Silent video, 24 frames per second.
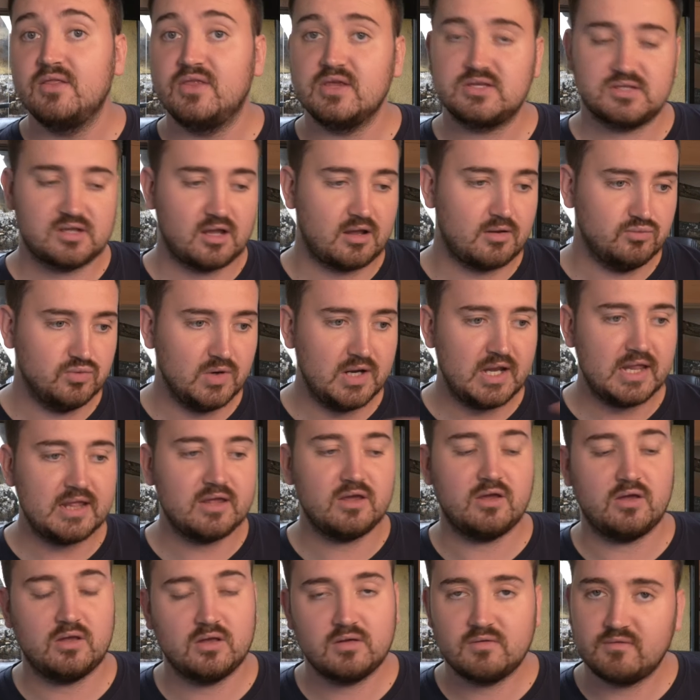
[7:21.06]
This
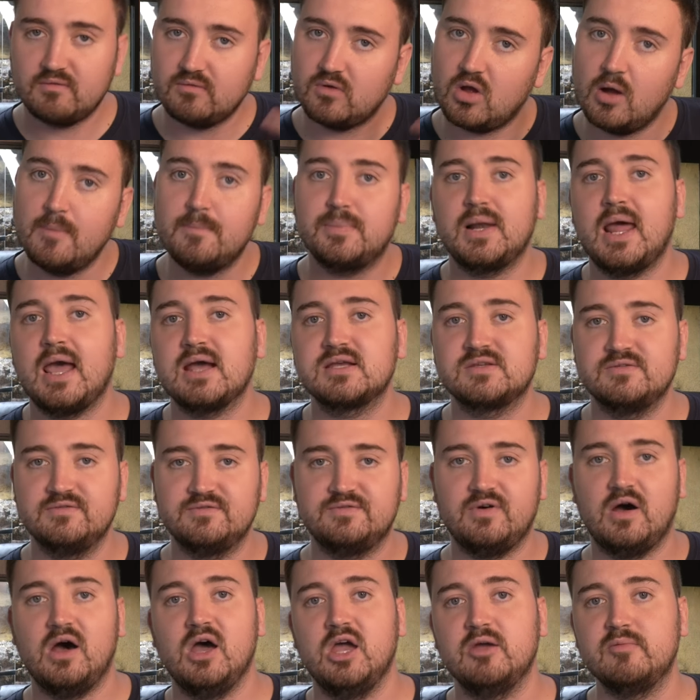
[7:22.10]
really complex
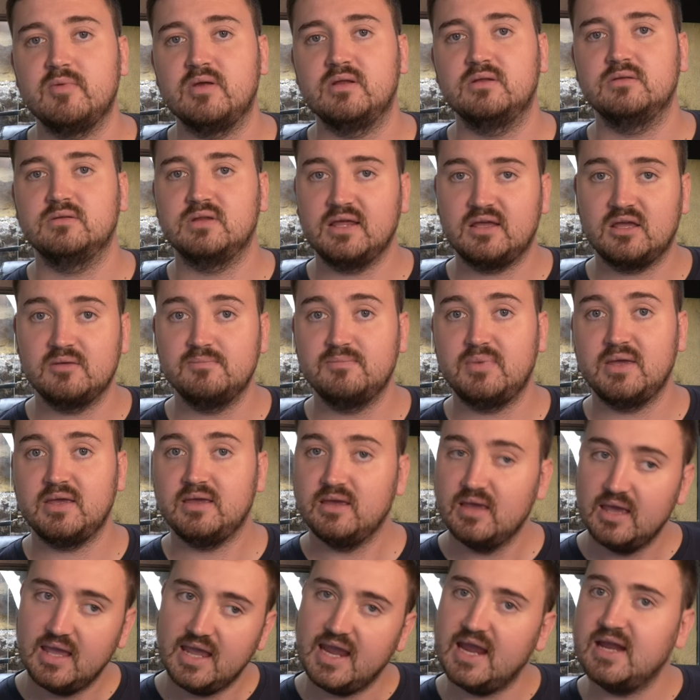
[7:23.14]
environment. They can
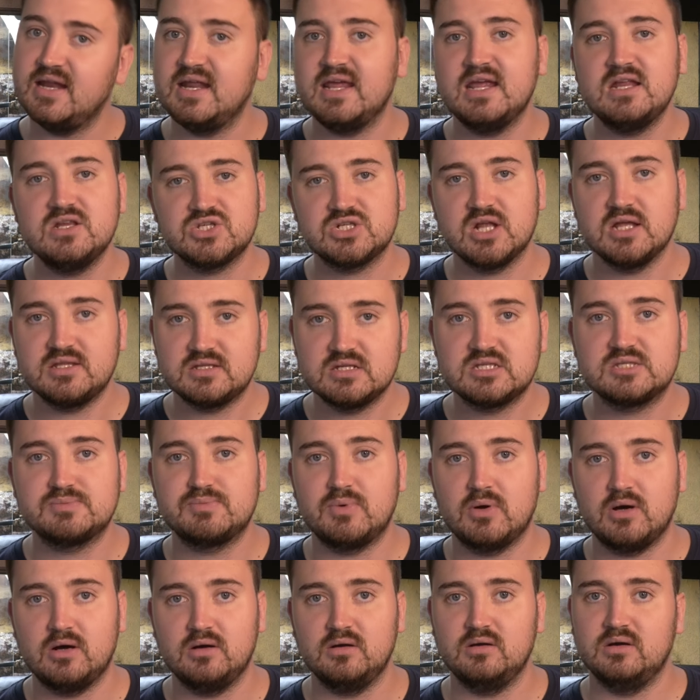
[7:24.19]
be in an insulated
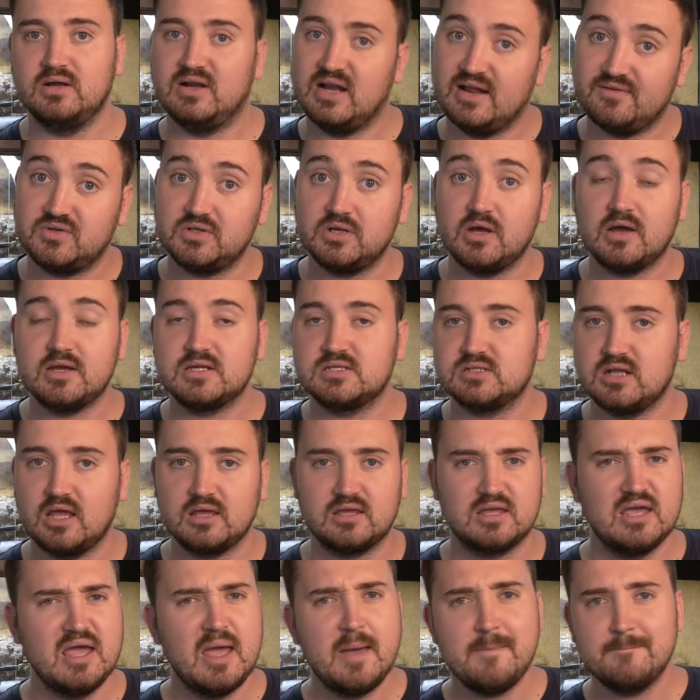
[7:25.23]
spot and have nice
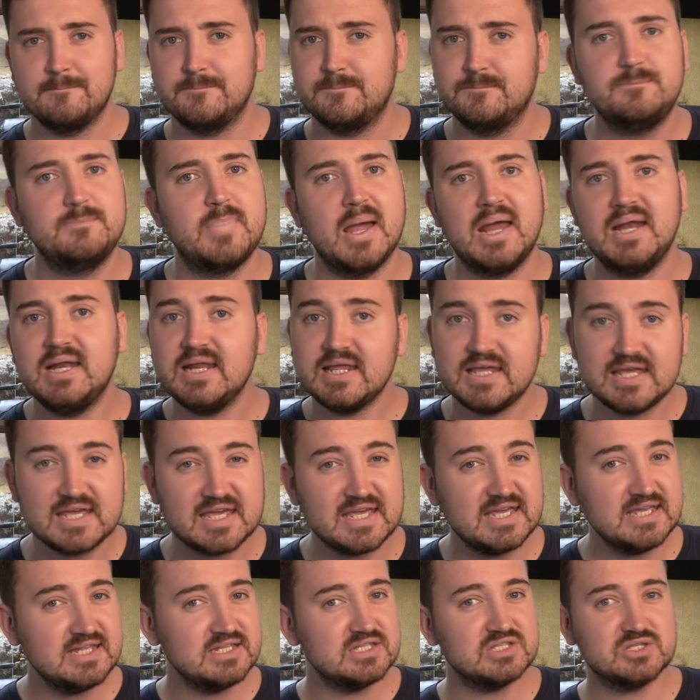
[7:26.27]
like belly
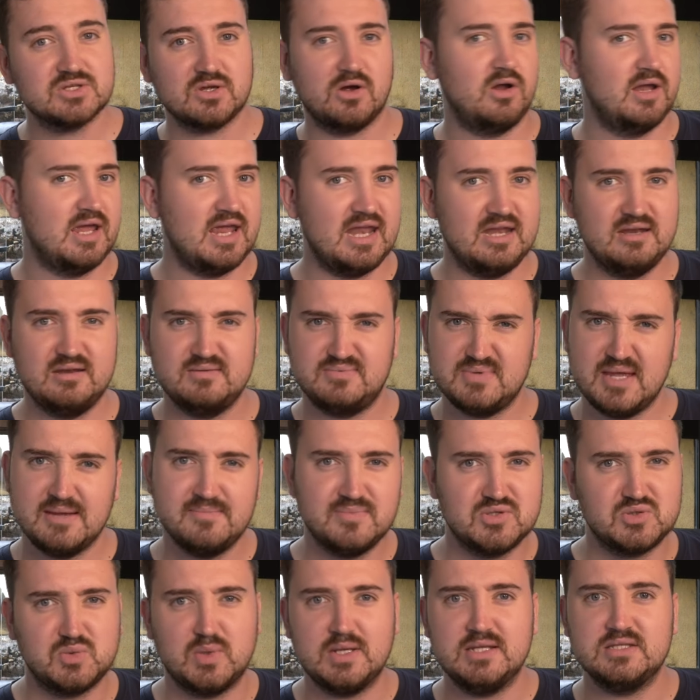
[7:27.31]
heat in
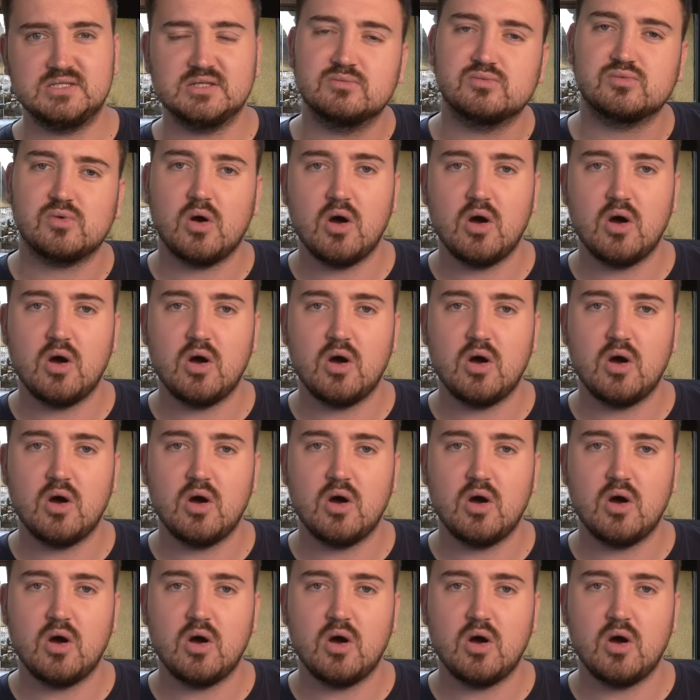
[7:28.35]
between some